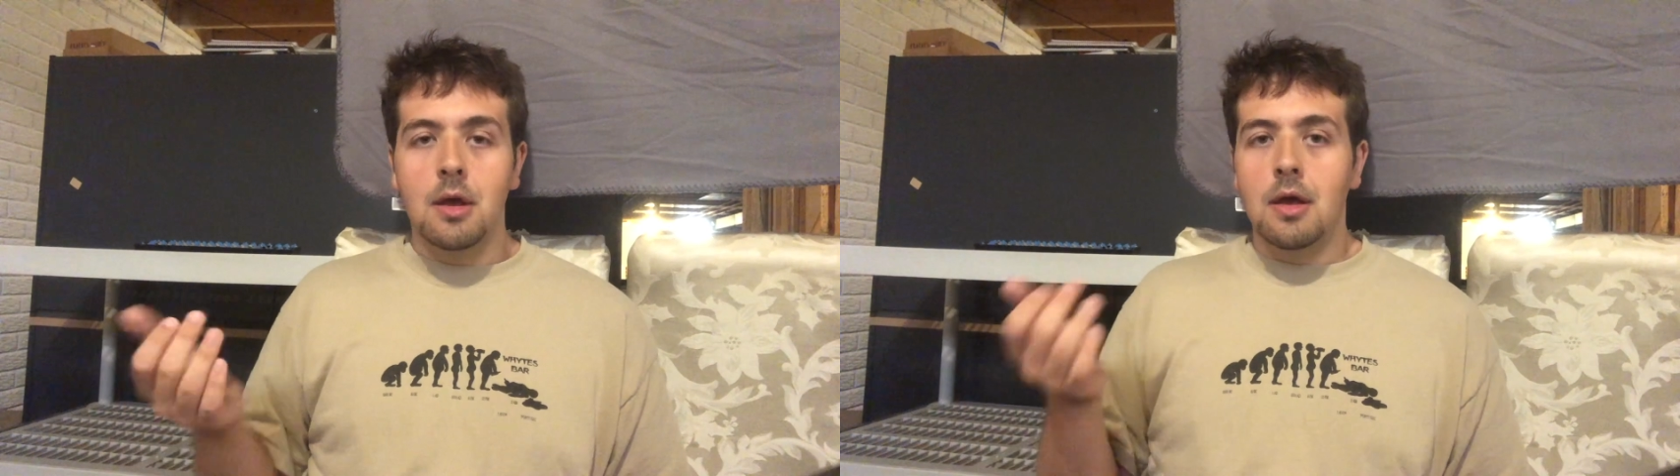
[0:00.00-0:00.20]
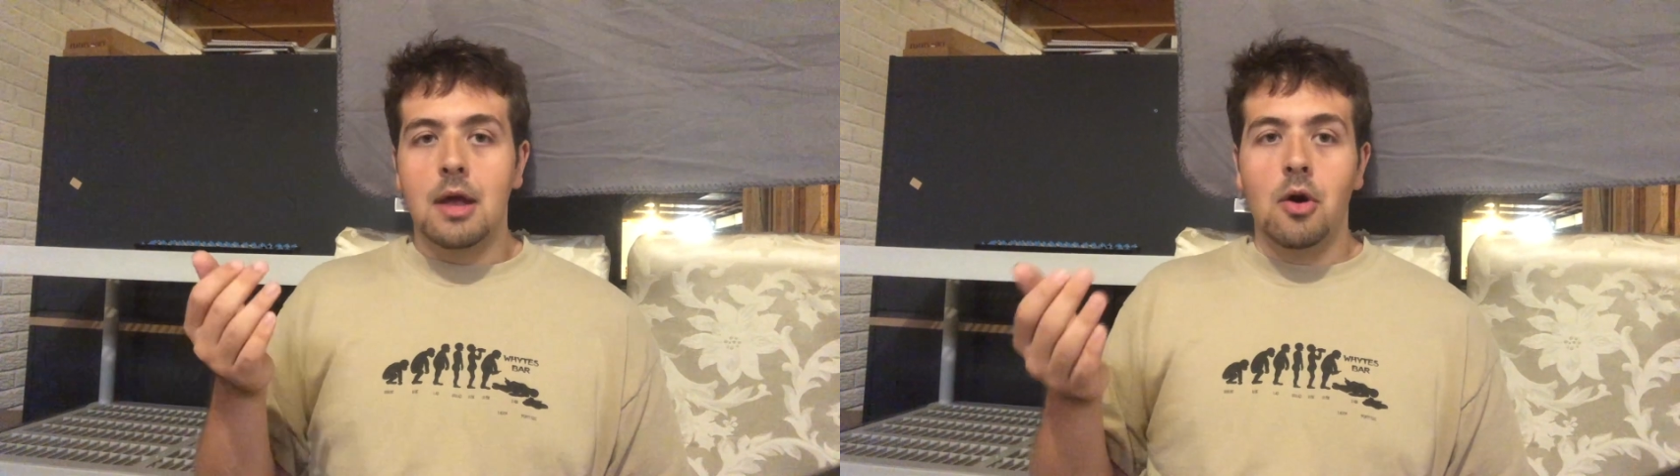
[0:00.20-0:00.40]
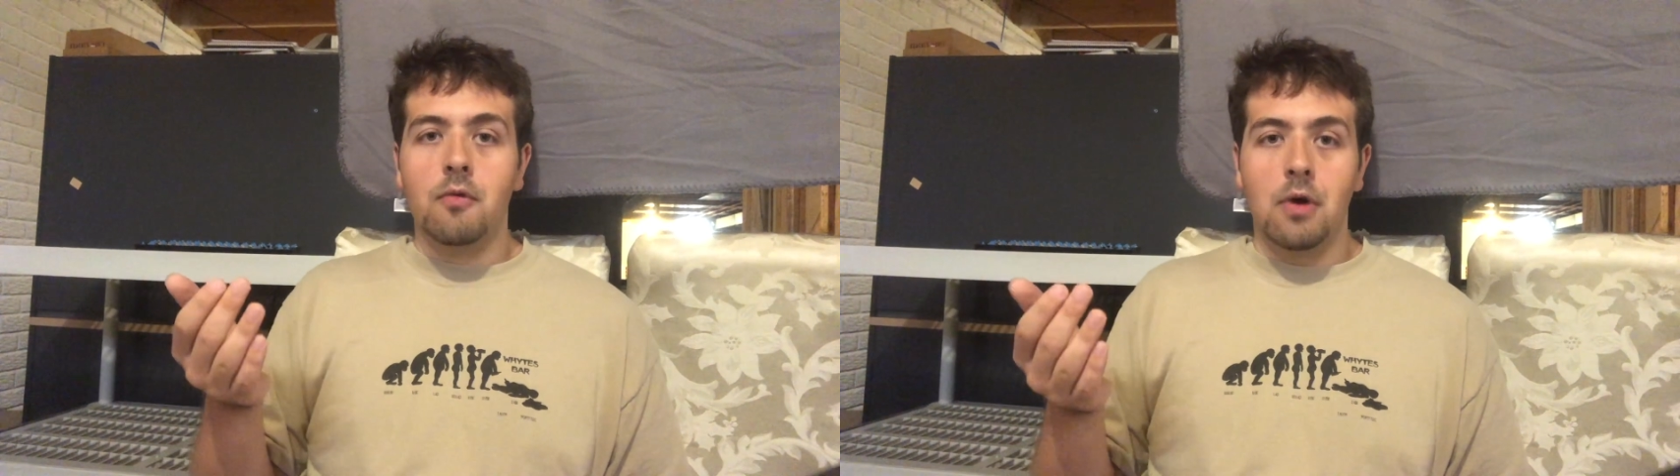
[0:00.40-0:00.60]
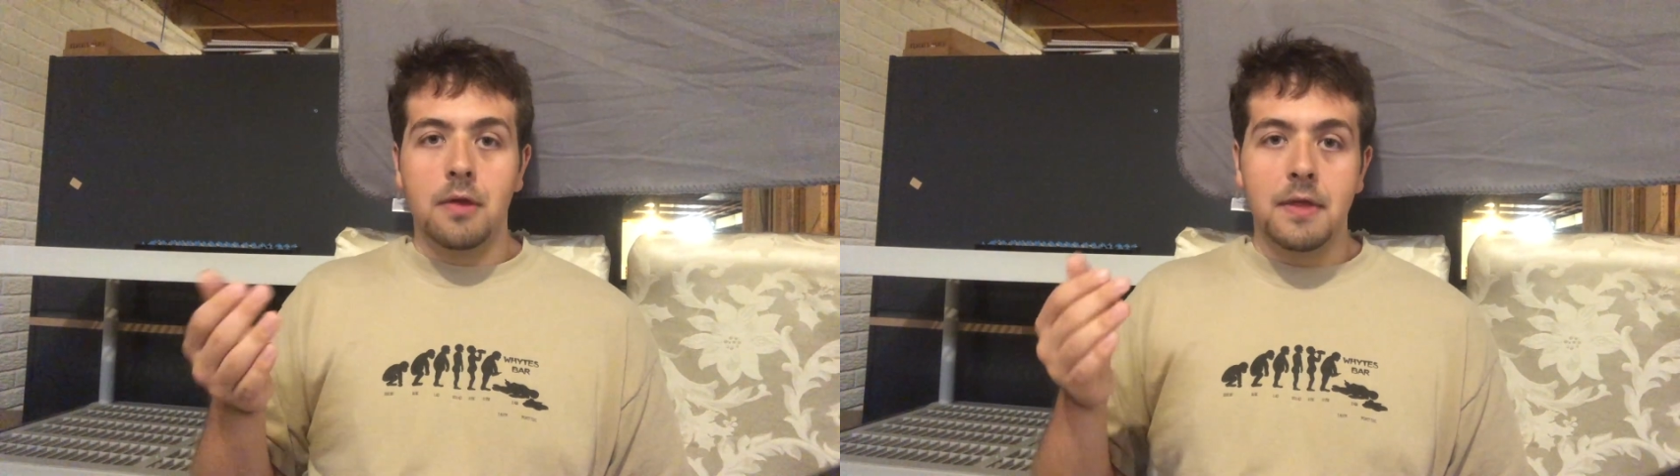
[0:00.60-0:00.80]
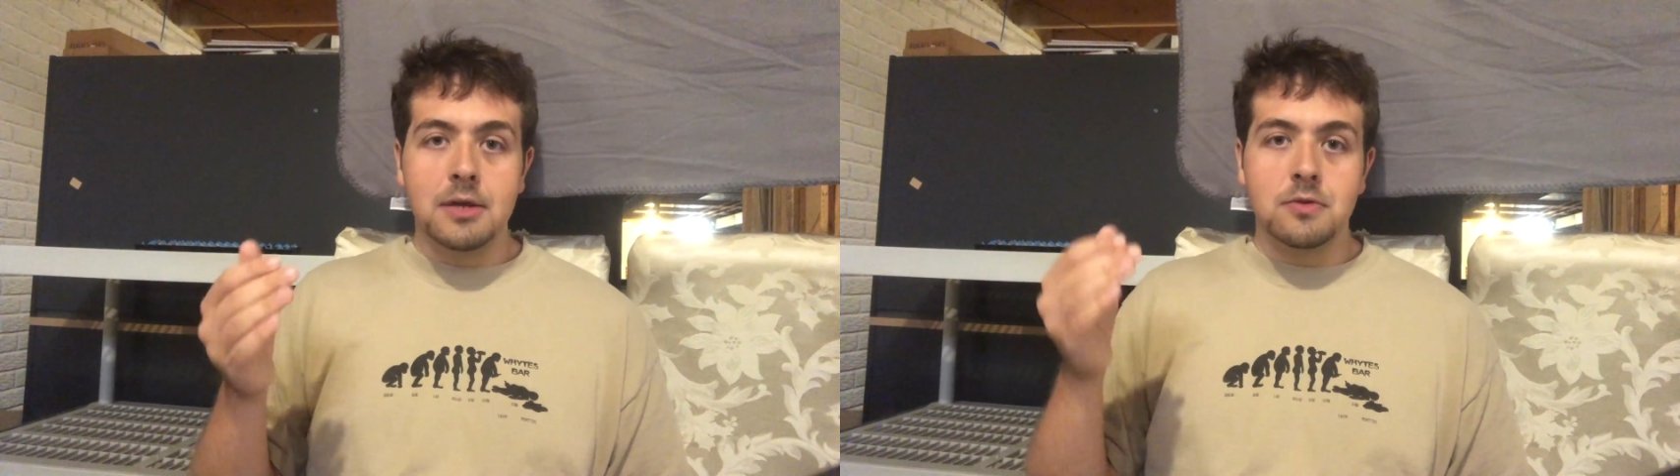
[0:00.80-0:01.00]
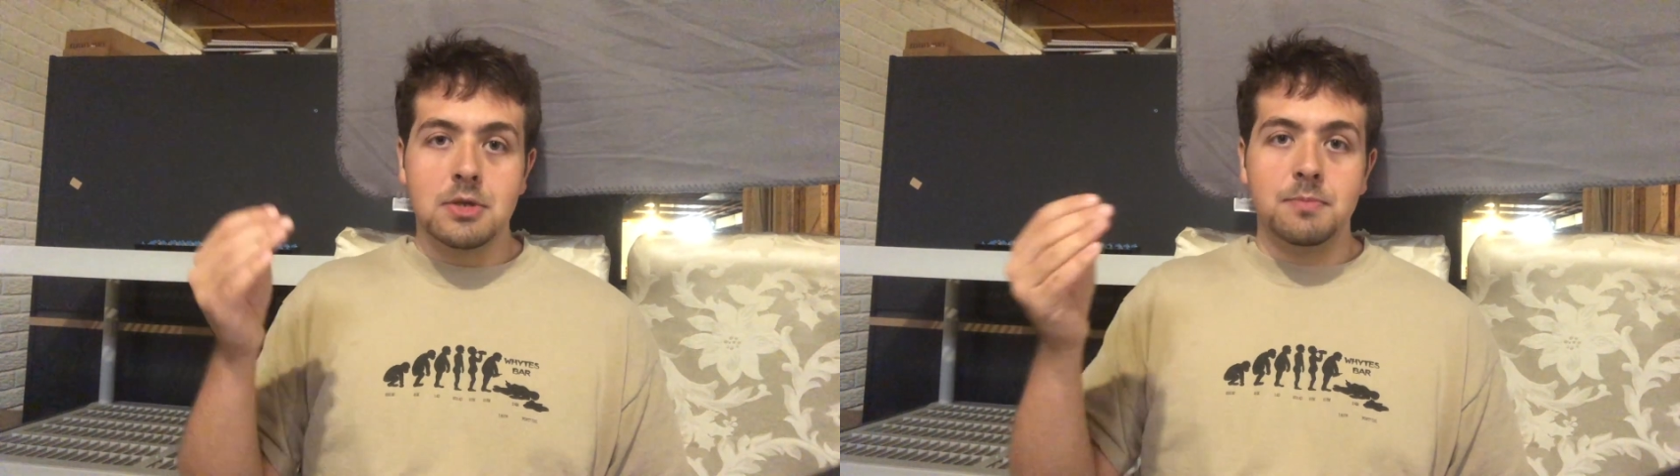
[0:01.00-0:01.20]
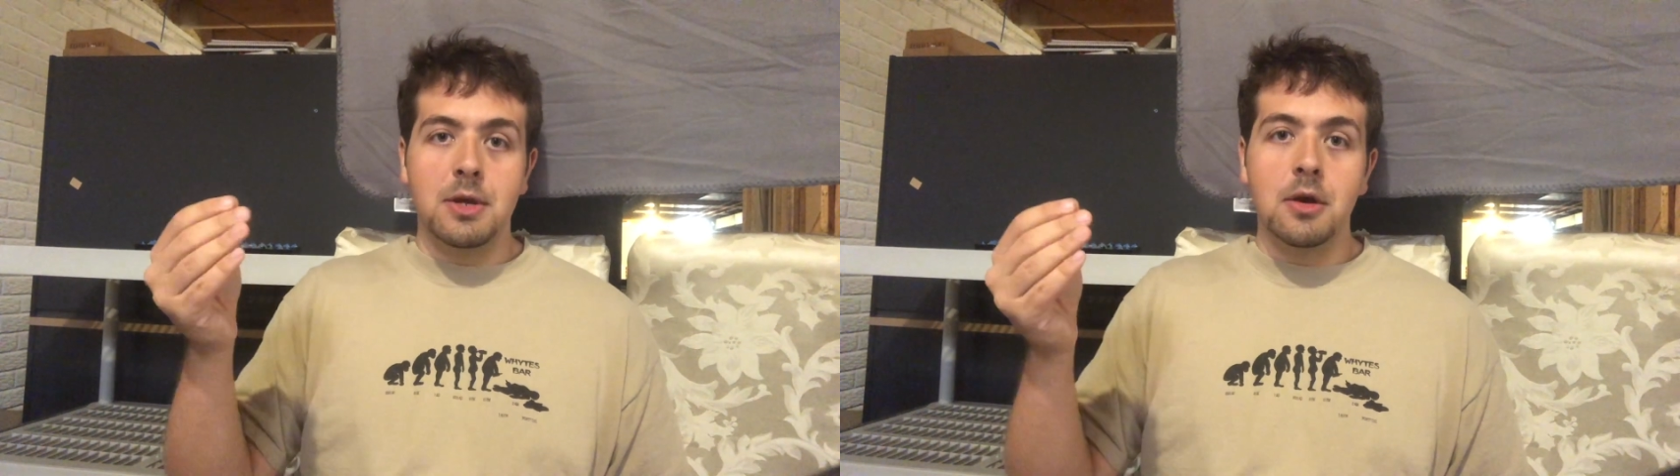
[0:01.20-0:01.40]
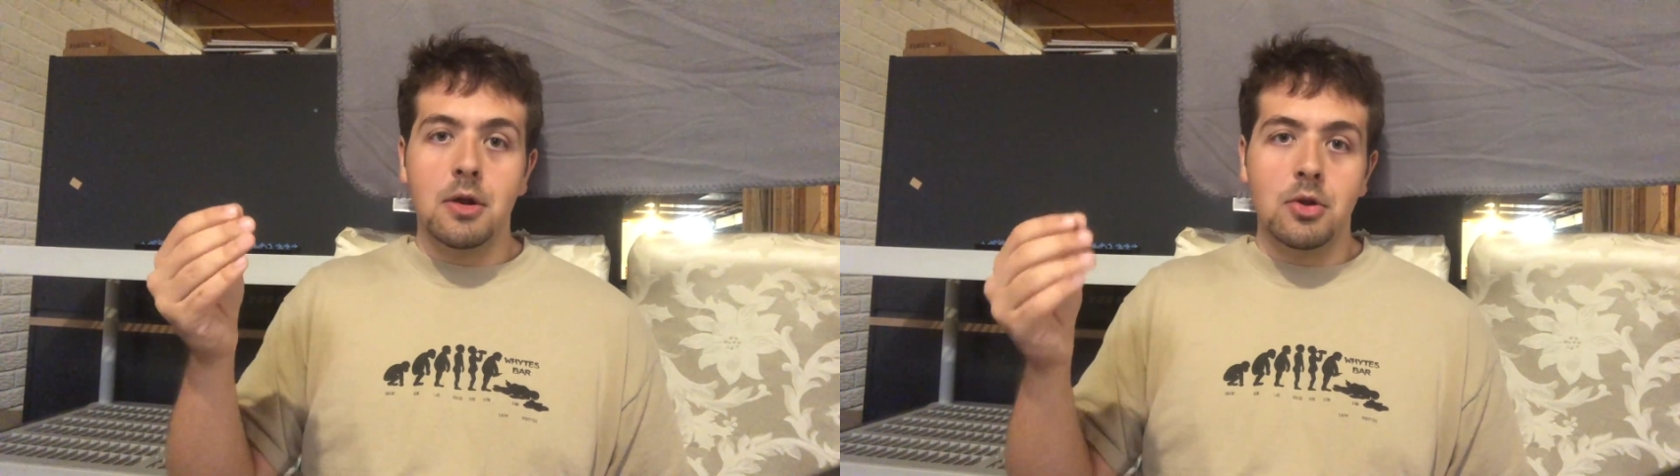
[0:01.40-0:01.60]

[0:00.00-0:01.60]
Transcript: and overall things will just be good.